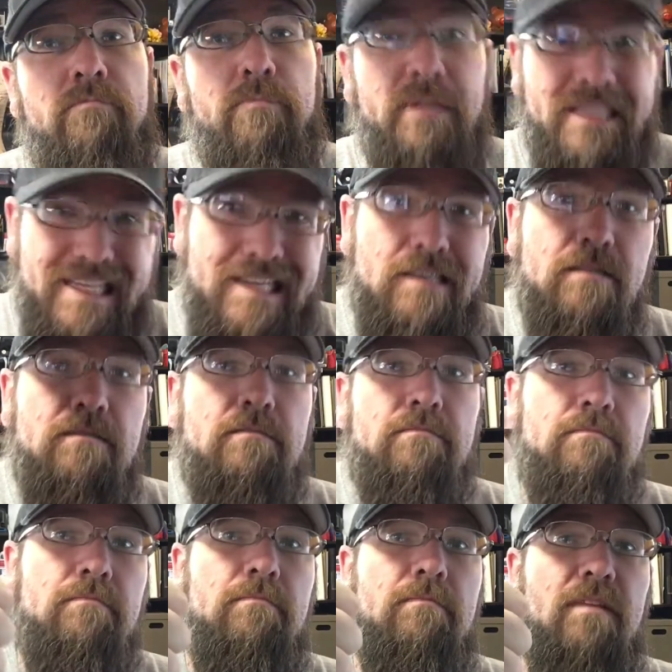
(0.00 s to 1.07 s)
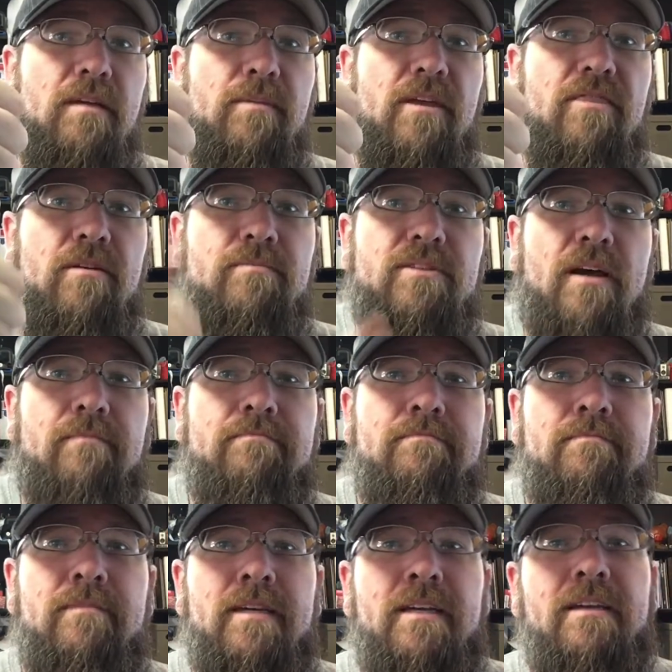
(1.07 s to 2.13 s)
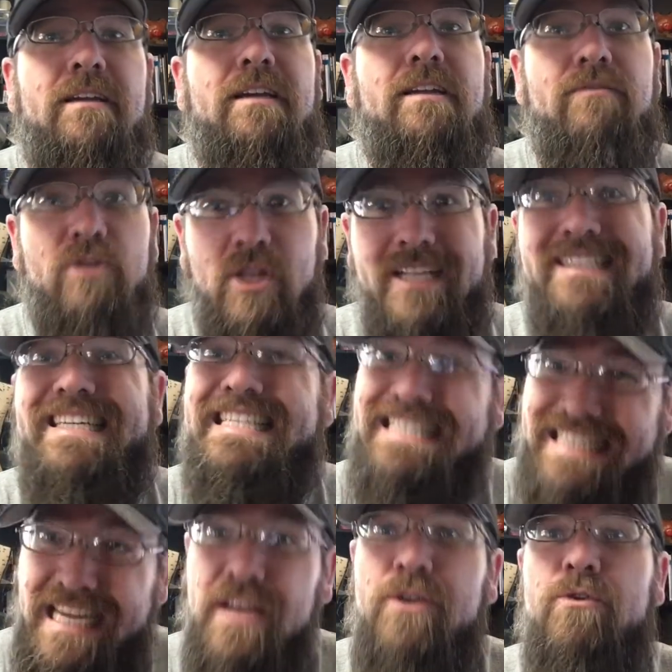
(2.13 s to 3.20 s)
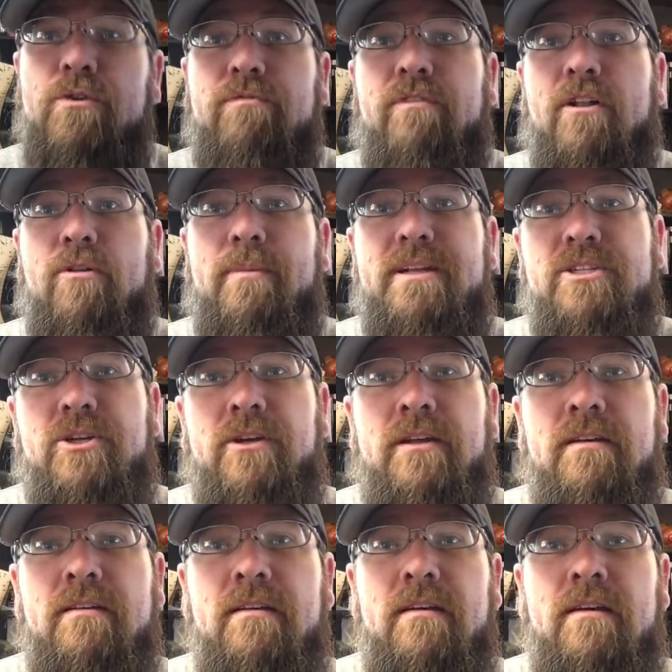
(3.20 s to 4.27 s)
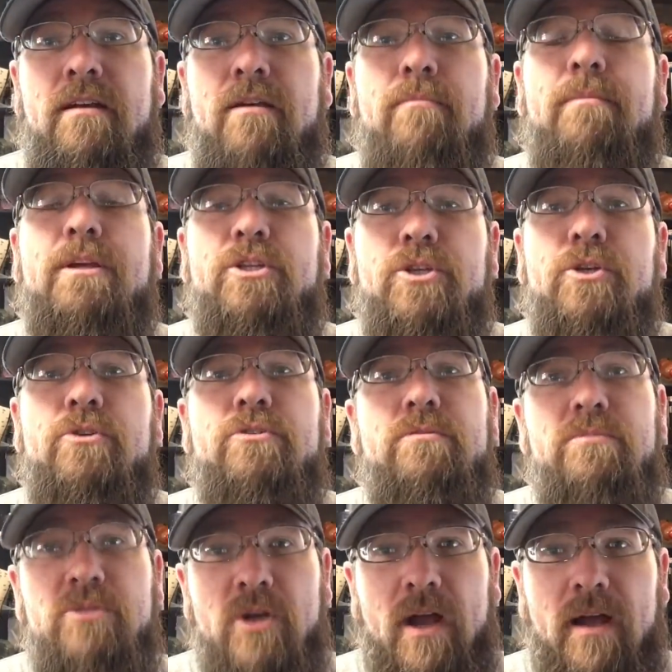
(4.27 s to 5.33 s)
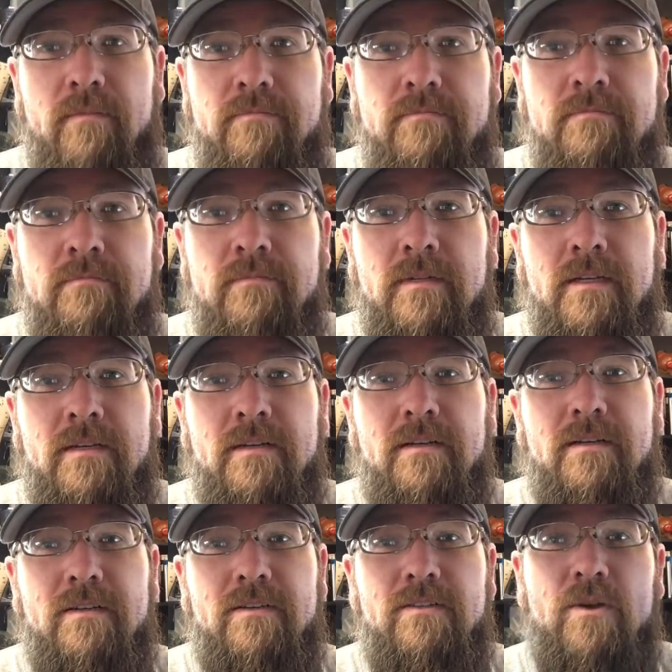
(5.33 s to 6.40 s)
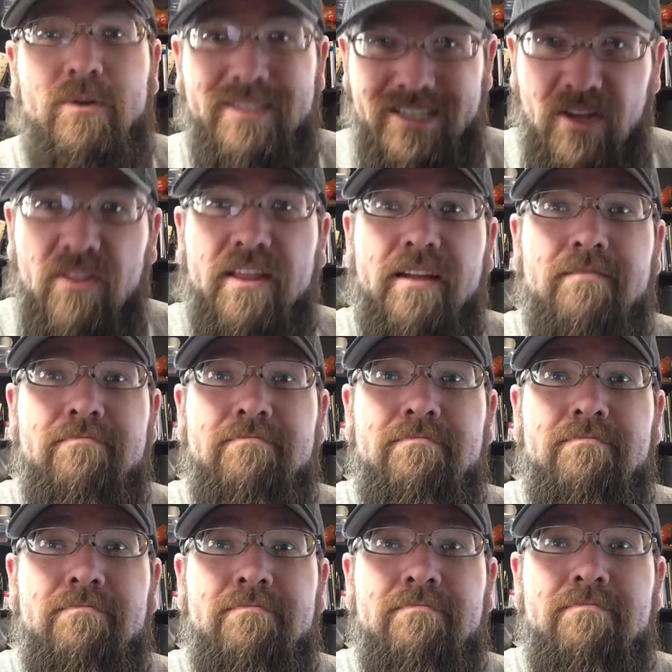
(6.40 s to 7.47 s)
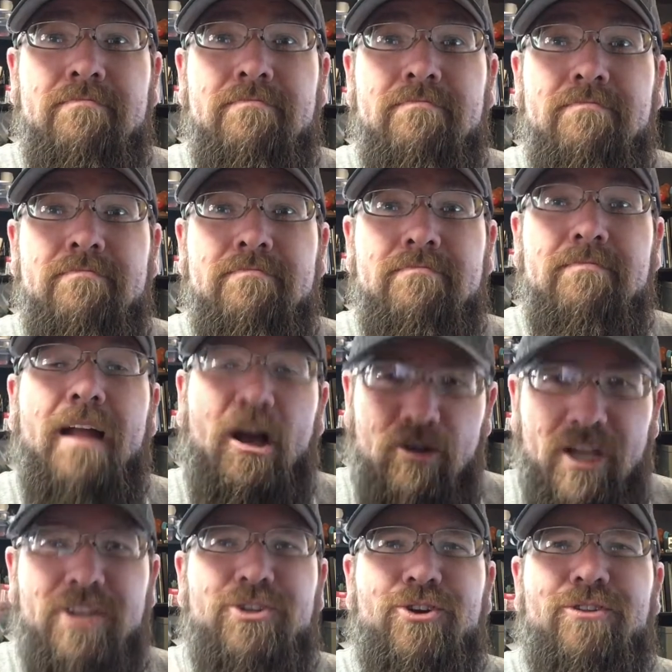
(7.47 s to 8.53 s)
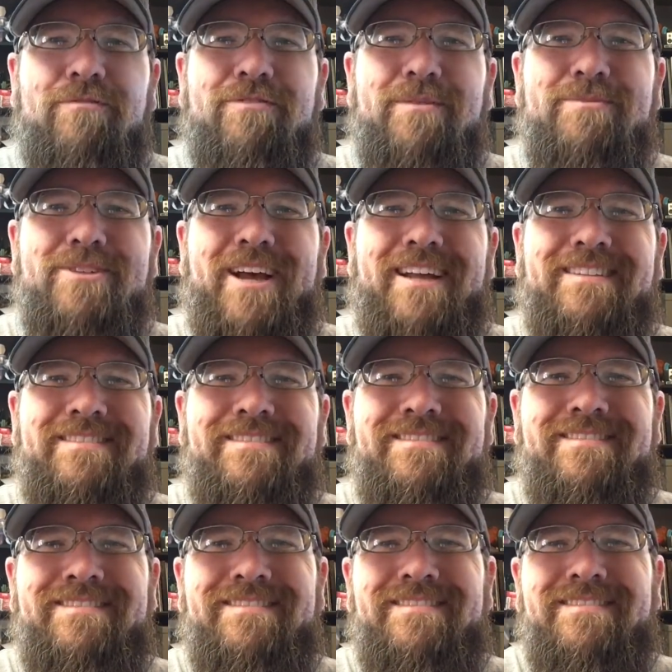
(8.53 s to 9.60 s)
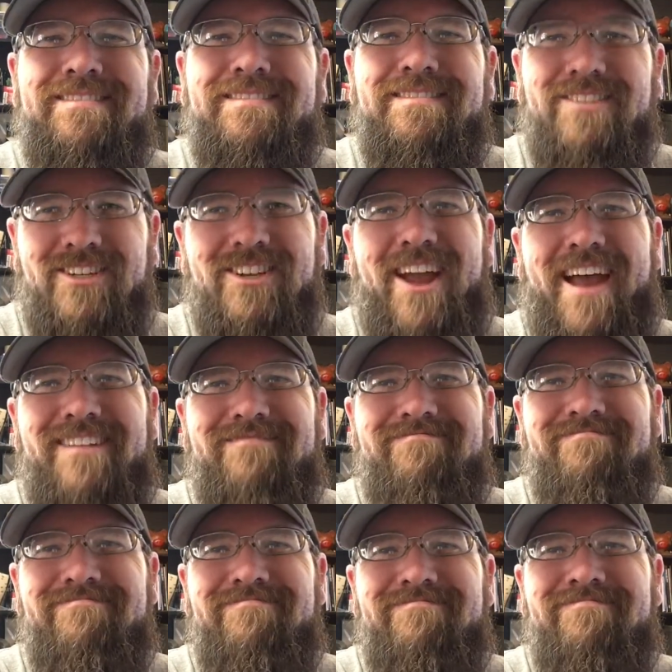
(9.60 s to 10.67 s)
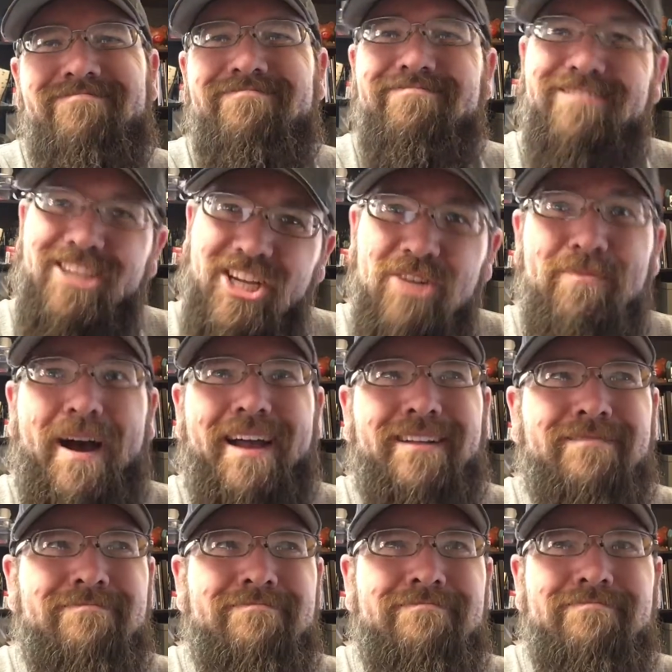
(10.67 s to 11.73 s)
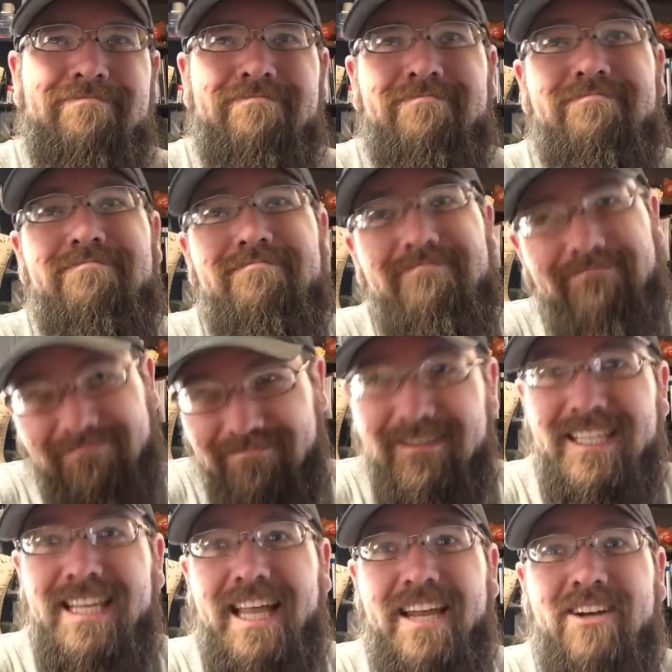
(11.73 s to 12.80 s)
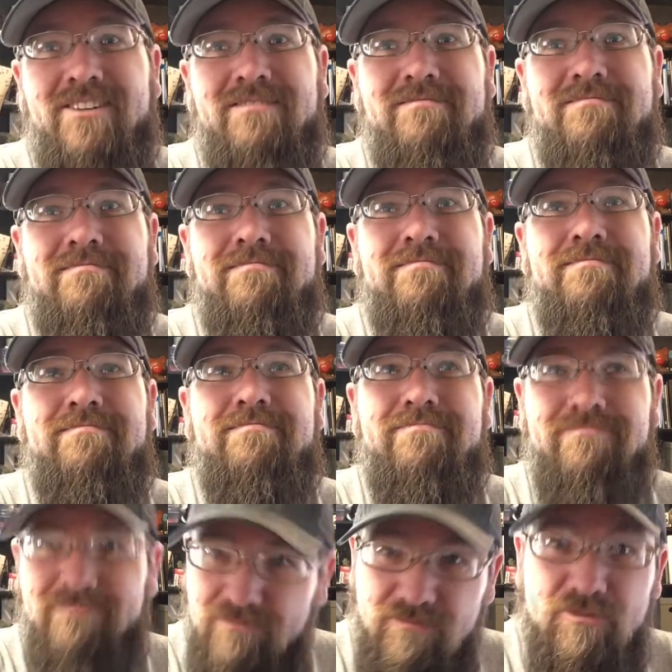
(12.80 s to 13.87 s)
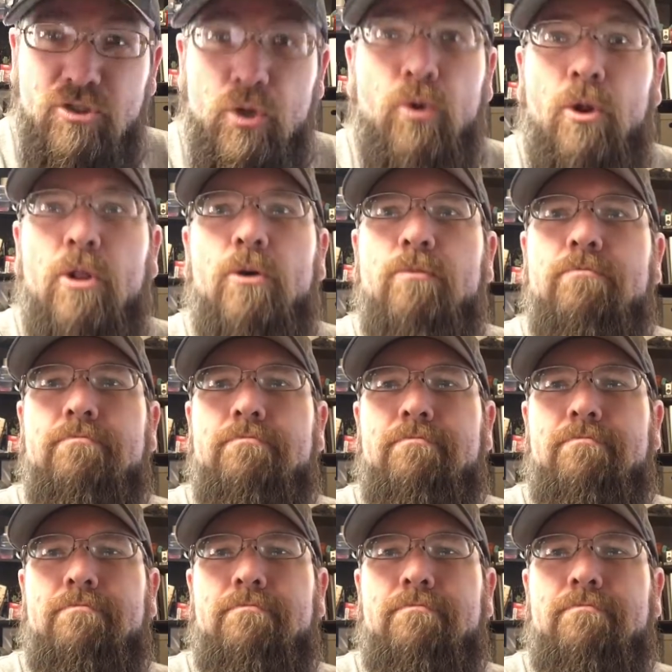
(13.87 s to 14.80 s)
please give me a thumbs up. And if you'd like to continue to follow my journey, make sure you subscribe. So until then, I'll catch you on the flip side. Good night. Goodbye. See you later. Toodaloo.